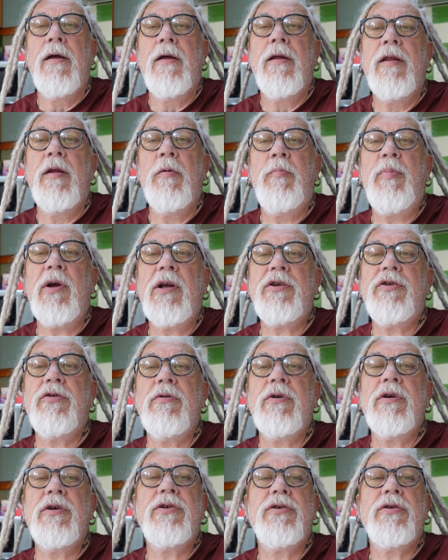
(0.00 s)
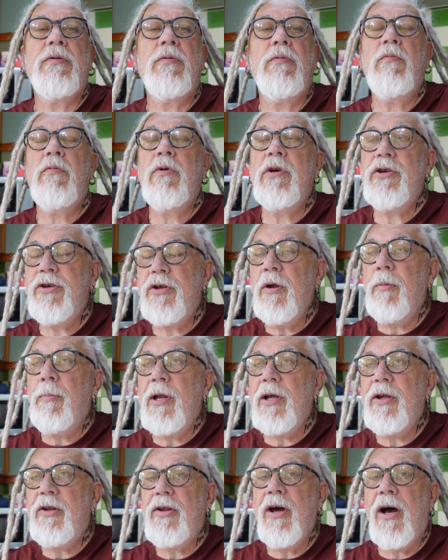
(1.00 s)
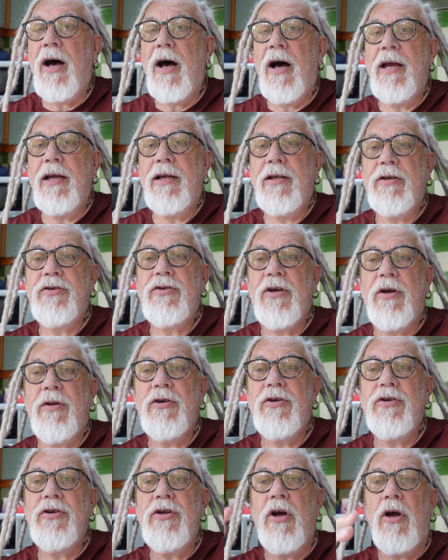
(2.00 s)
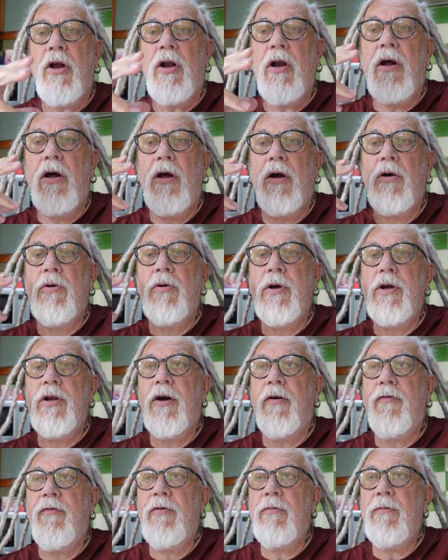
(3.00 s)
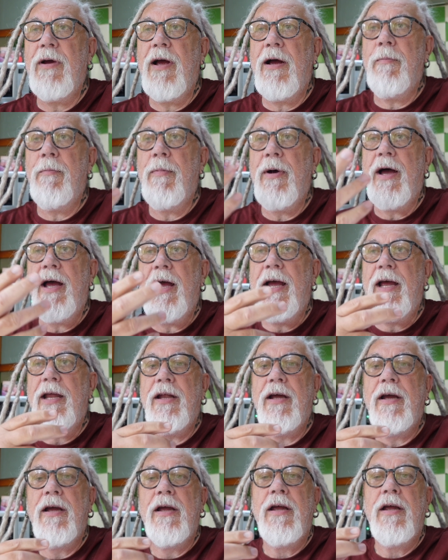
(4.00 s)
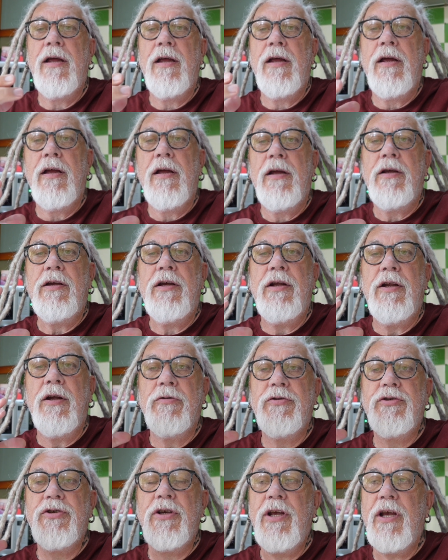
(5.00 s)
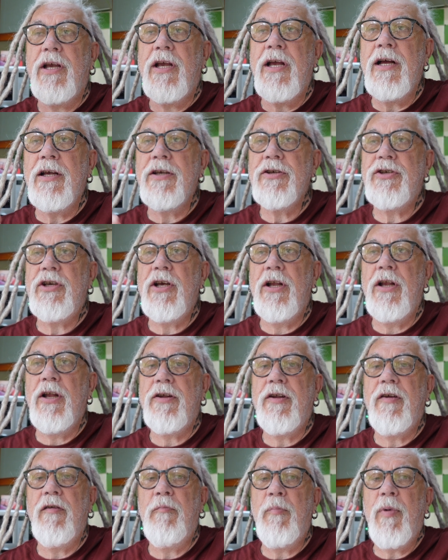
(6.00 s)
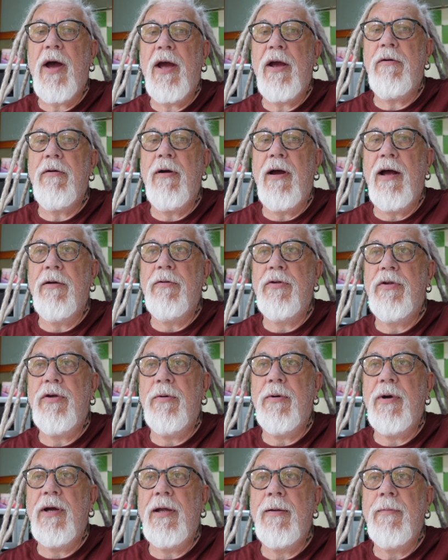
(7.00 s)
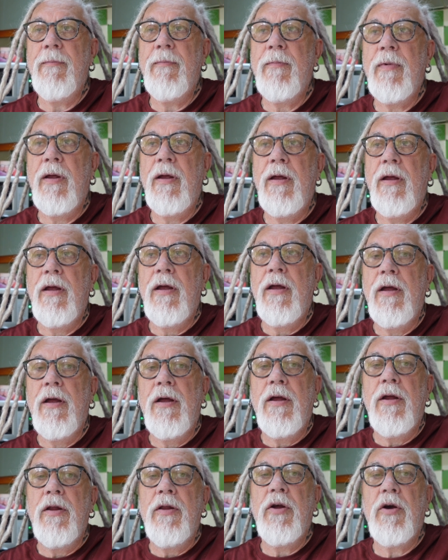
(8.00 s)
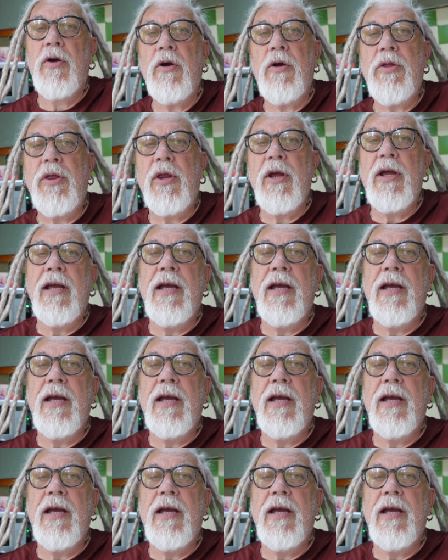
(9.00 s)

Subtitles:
the picture is reasonably tight, so there's not a lot going off around my head, you know, so you can't see a lot of background to it. The good thing